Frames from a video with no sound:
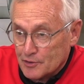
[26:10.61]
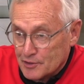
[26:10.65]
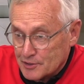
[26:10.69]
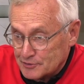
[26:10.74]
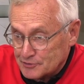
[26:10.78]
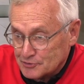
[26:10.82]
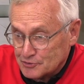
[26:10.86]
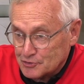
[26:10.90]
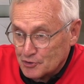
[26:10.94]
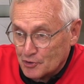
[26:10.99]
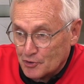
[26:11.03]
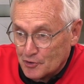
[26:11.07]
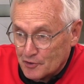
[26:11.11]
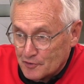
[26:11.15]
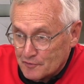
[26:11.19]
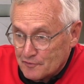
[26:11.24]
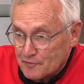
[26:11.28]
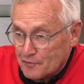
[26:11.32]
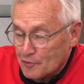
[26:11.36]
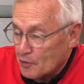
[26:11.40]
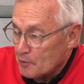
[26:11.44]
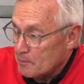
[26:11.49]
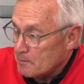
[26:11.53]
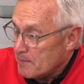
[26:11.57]
concern
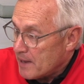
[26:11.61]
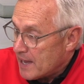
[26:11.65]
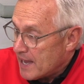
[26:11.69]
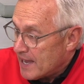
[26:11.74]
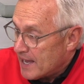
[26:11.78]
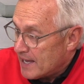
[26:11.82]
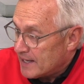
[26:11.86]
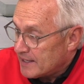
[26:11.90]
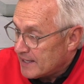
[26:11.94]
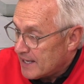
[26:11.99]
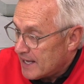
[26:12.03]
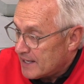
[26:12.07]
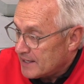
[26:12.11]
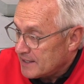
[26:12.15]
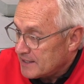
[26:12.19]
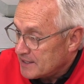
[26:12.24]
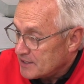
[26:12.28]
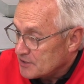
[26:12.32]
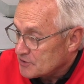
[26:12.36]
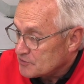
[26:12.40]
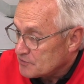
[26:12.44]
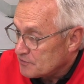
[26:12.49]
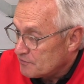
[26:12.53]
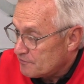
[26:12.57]
for man and
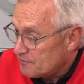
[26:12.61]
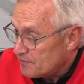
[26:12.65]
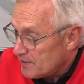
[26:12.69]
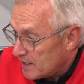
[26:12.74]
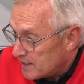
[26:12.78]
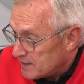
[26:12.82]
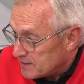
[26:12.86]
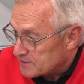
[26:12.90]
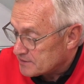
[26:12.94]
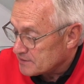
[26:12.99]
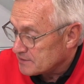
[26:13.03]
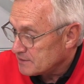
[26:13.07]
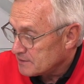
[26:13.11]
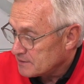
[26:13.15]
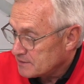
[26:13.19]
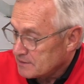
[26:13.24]
his fate